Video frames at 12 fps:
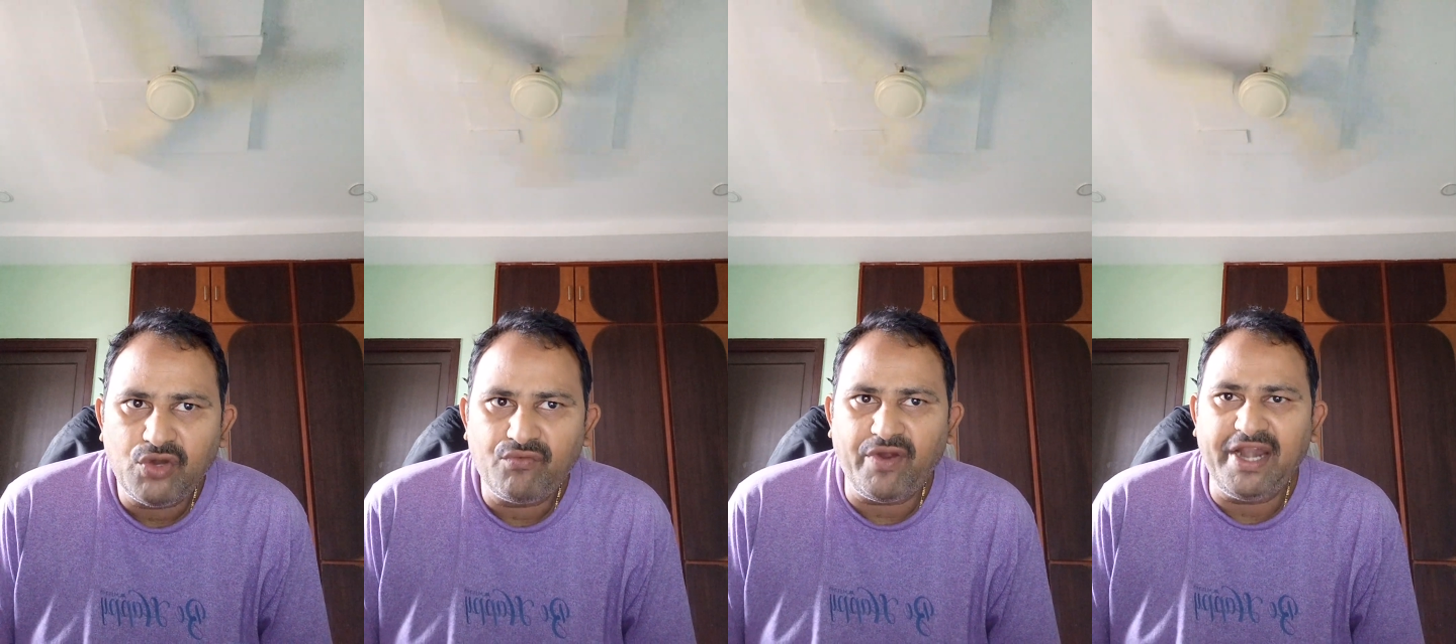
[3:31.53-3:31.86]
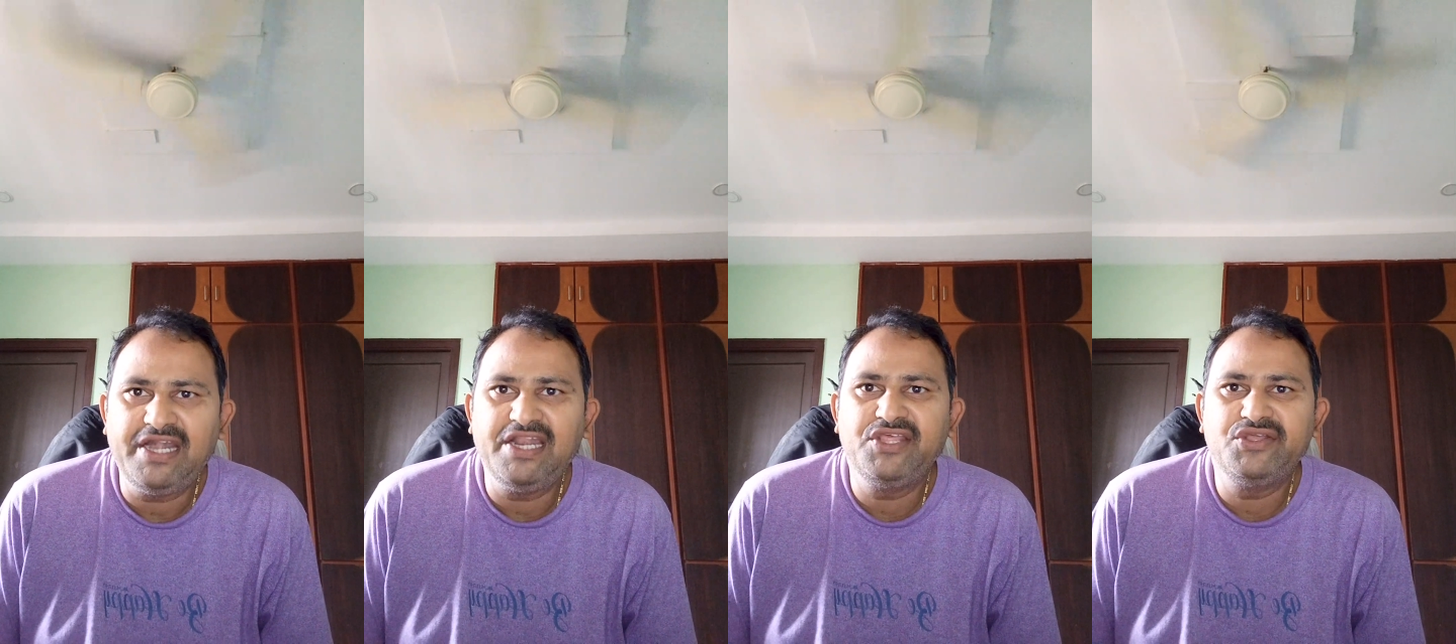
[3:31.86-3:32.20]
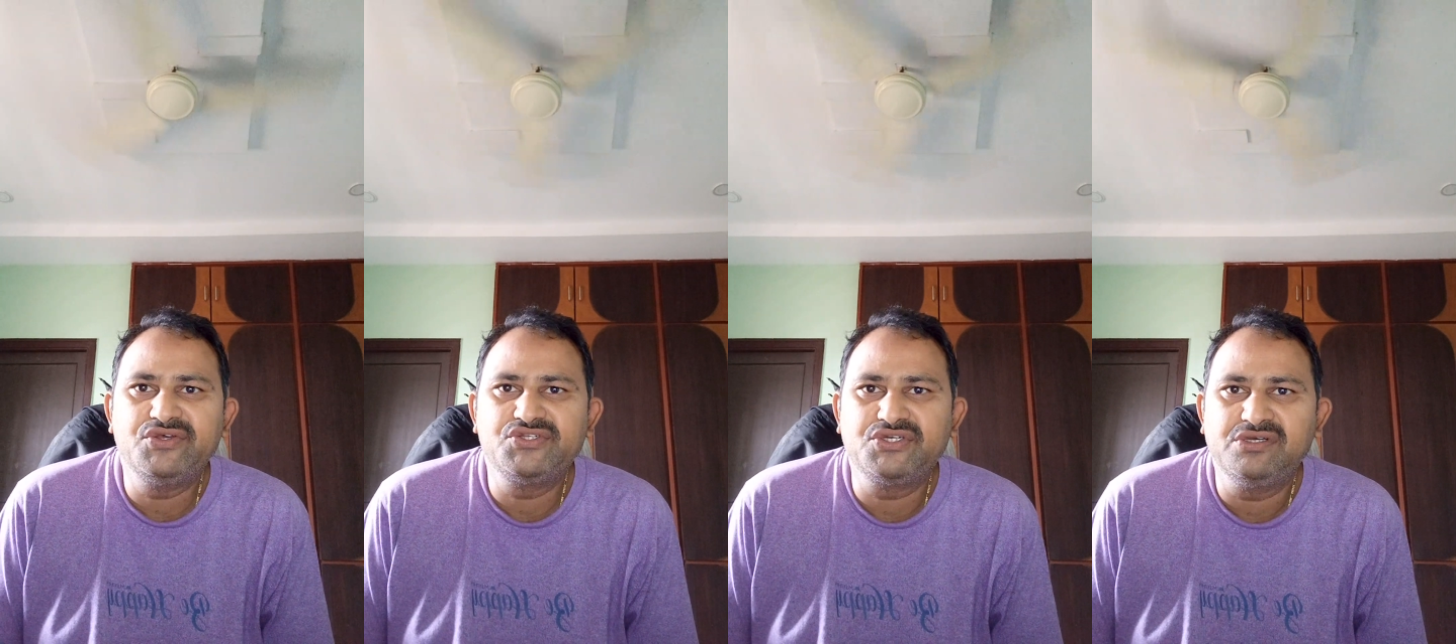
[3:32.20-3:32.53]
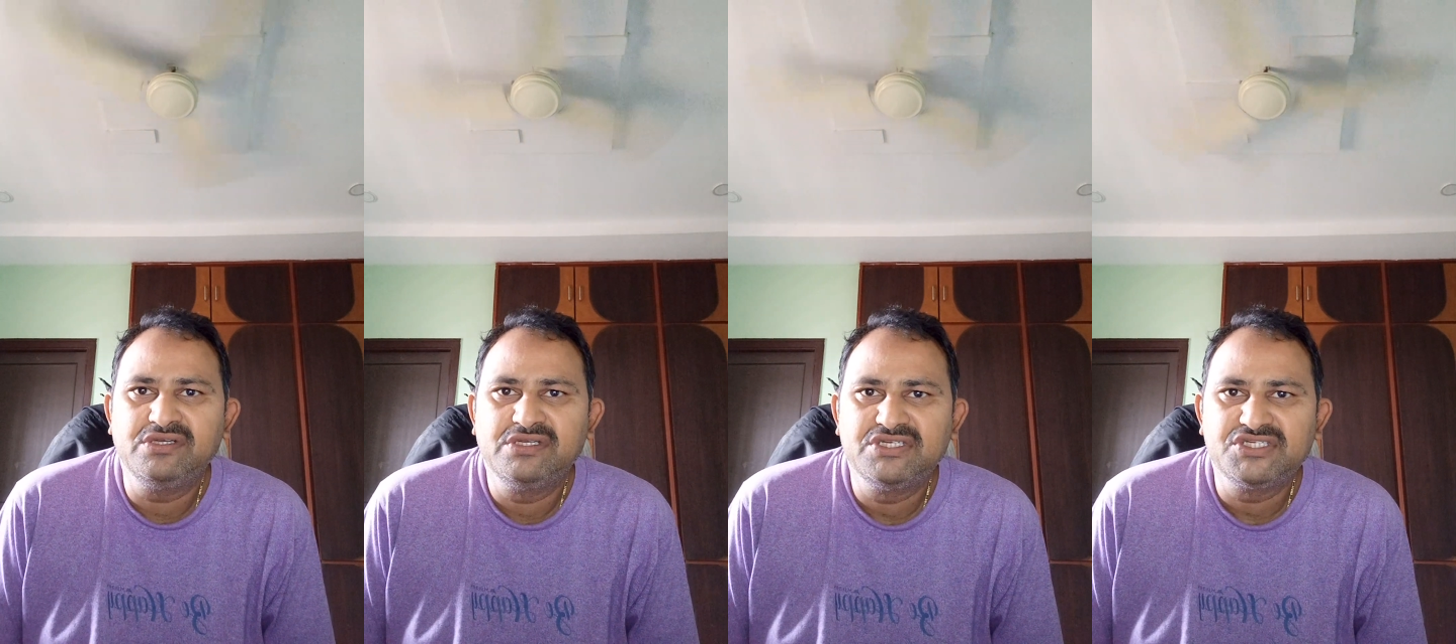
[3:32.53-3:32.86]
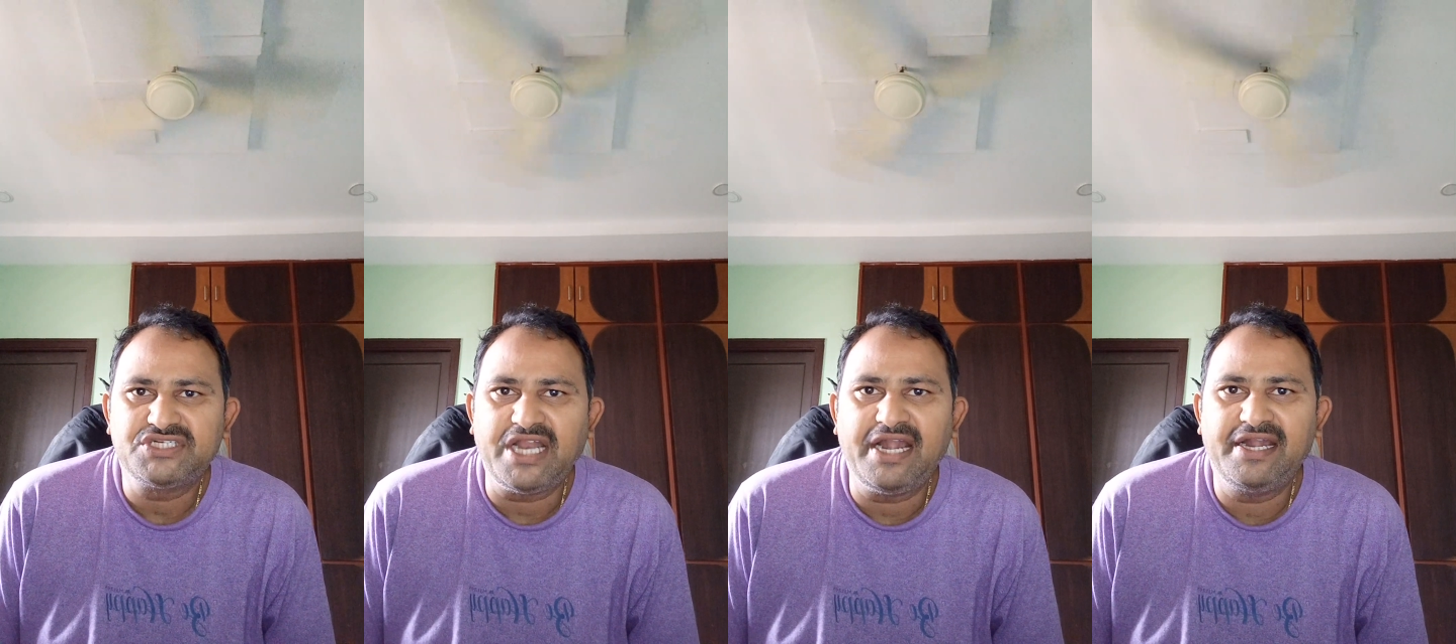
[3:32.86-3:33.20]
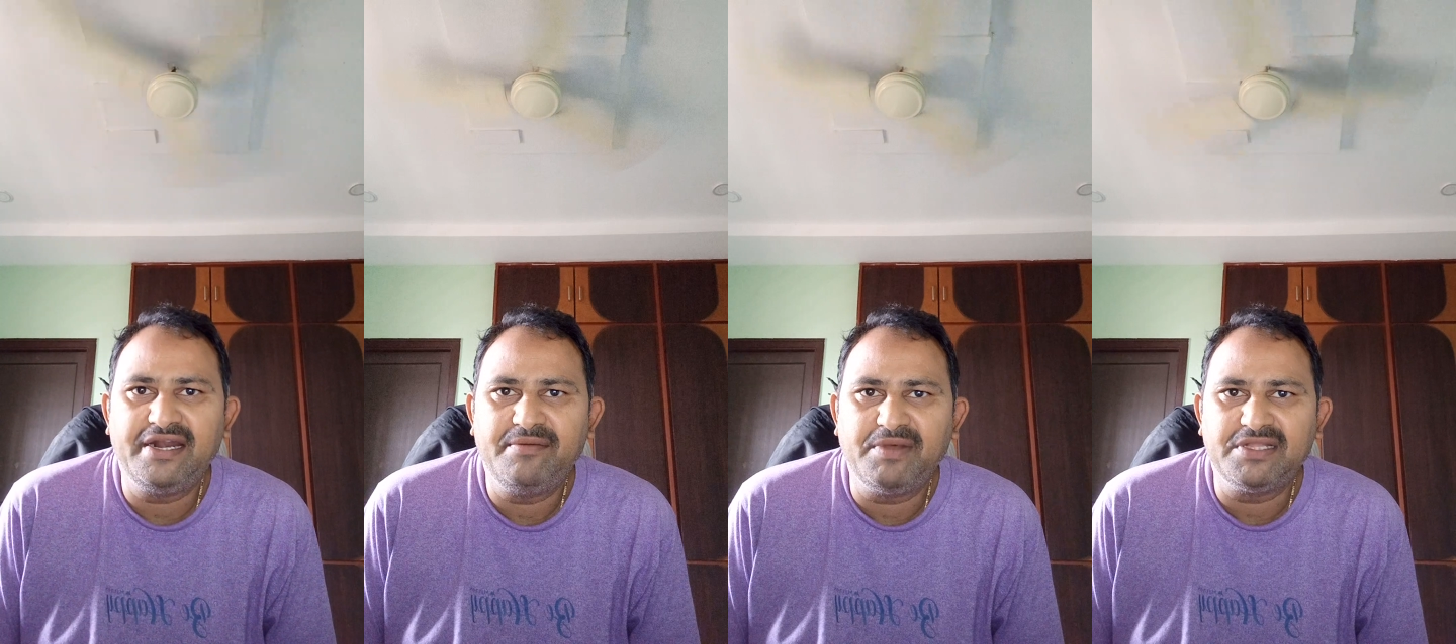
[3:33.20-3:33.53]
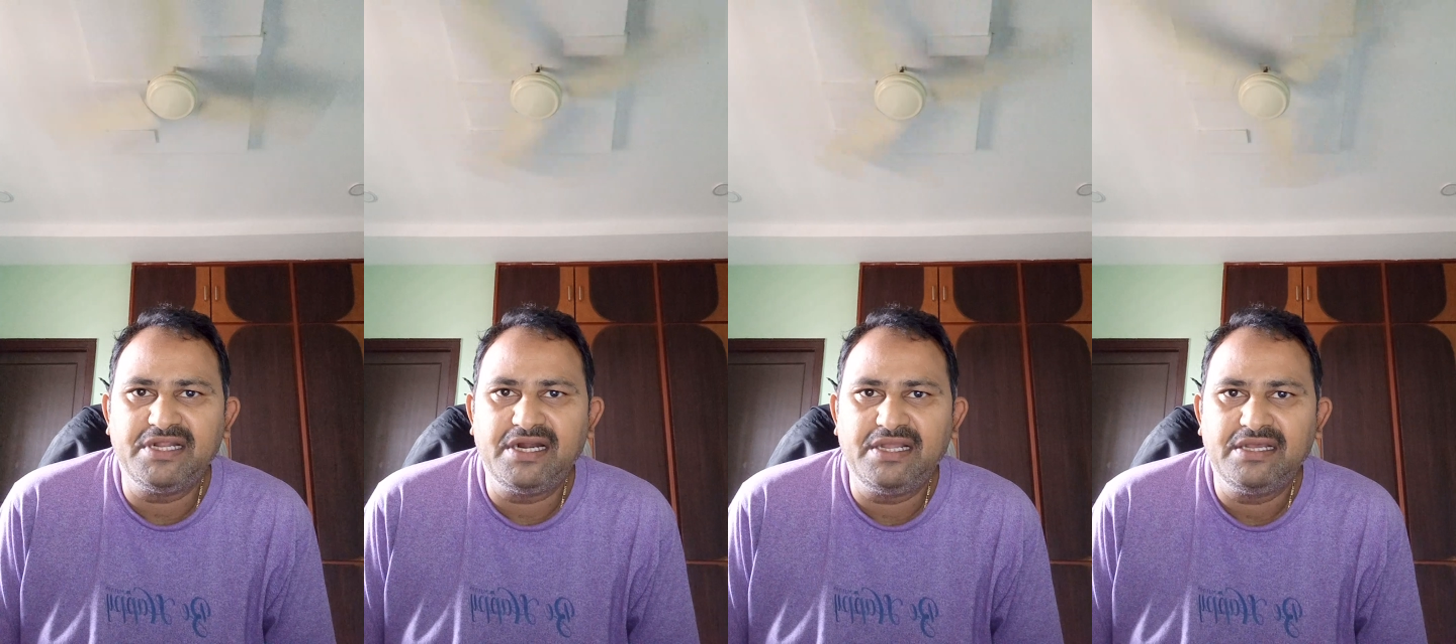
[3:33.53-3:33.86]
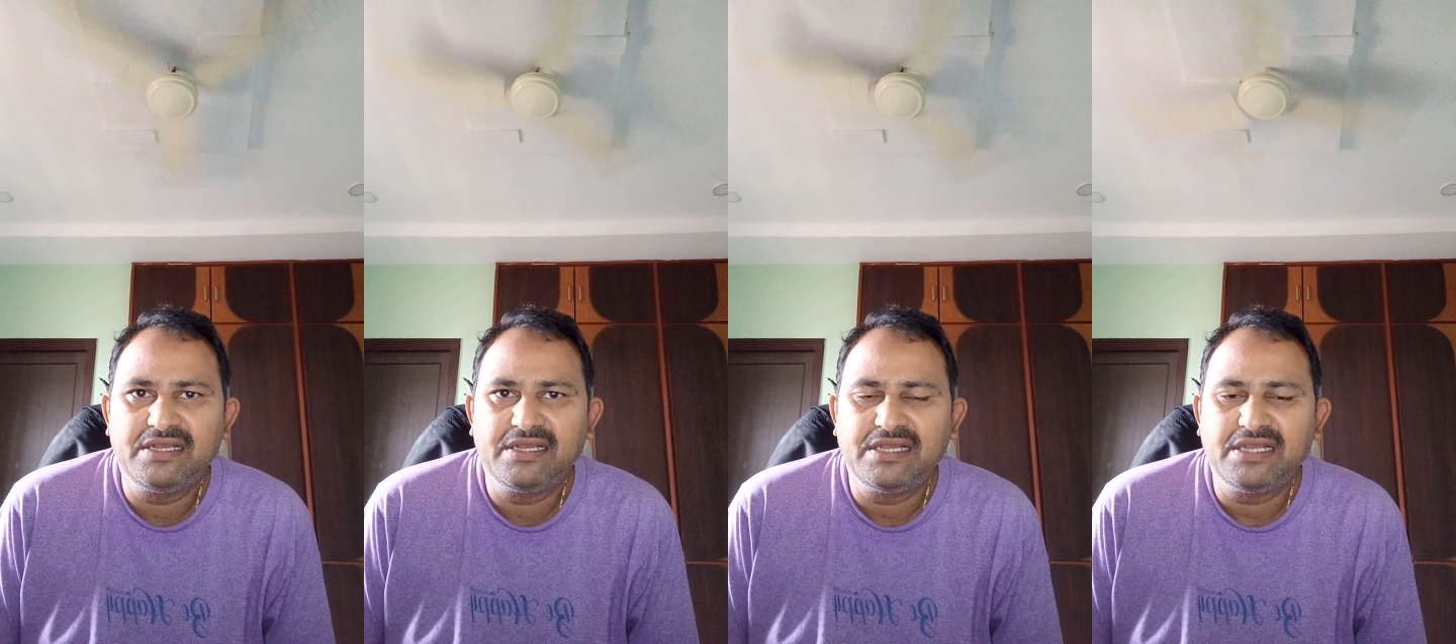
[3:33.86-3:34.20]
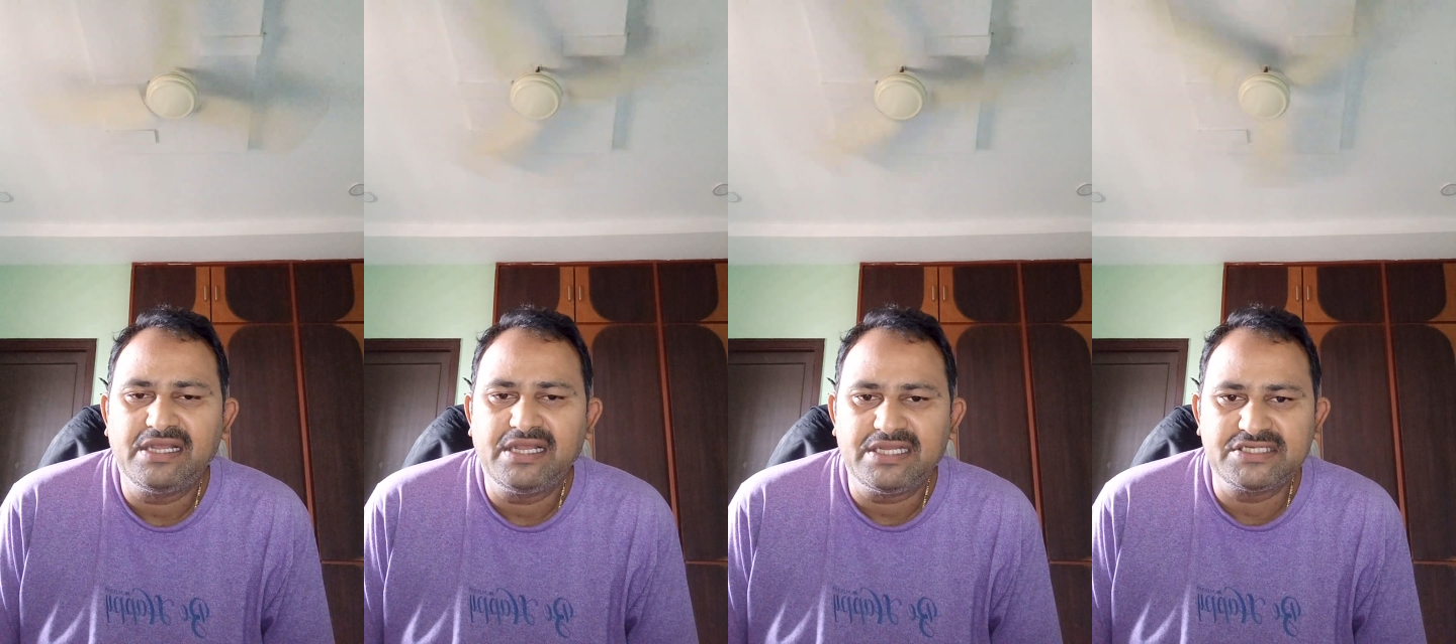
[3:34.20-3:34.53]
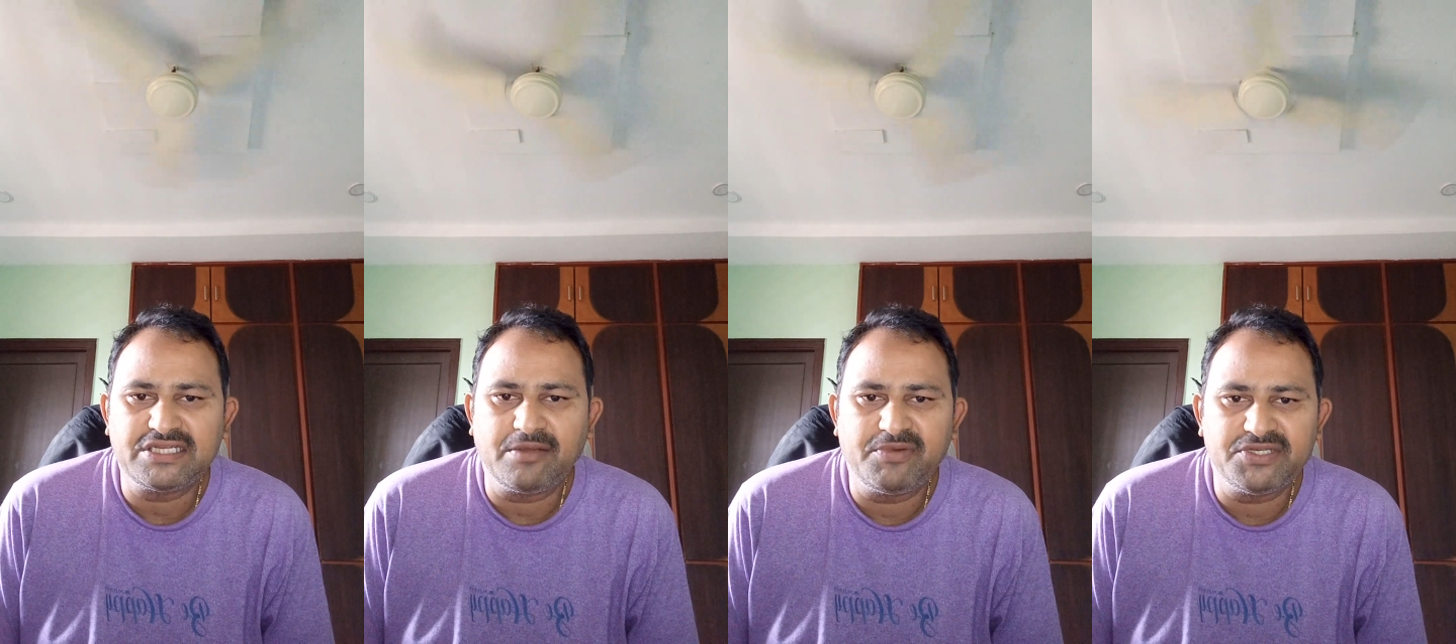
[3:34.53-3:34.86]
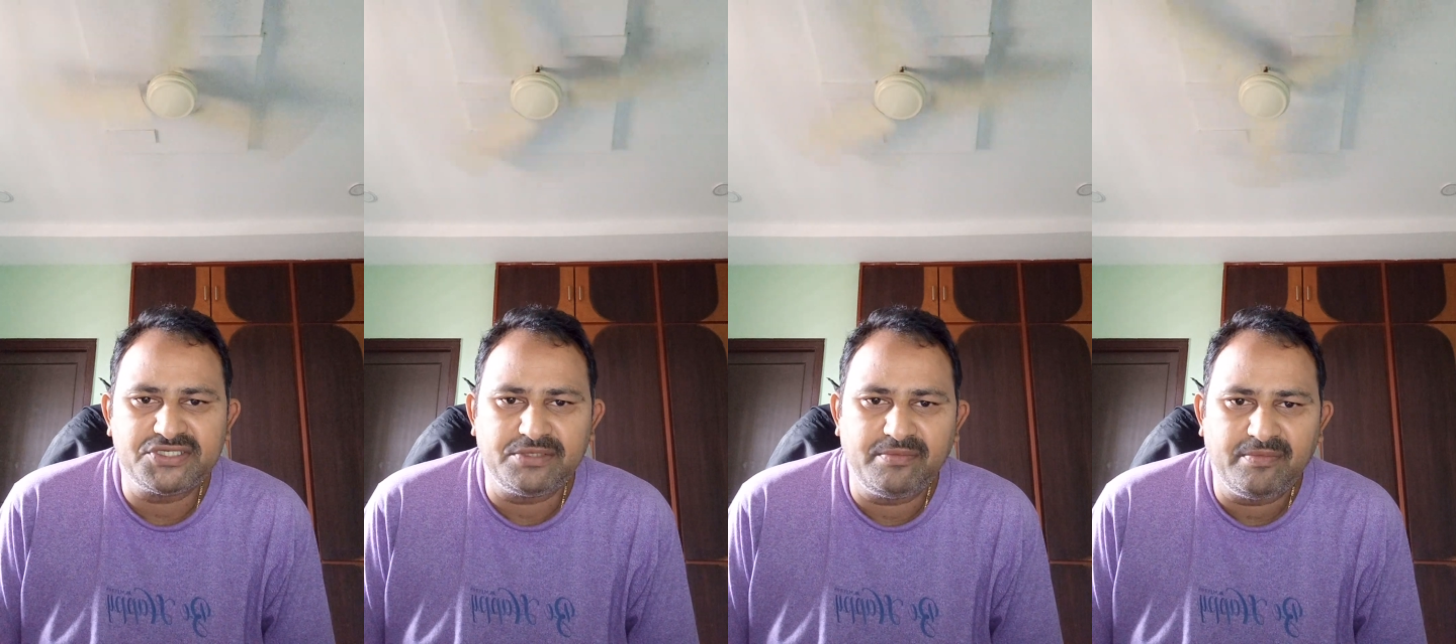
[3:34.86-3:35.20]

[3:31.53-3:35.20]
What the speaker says: widely used standard method established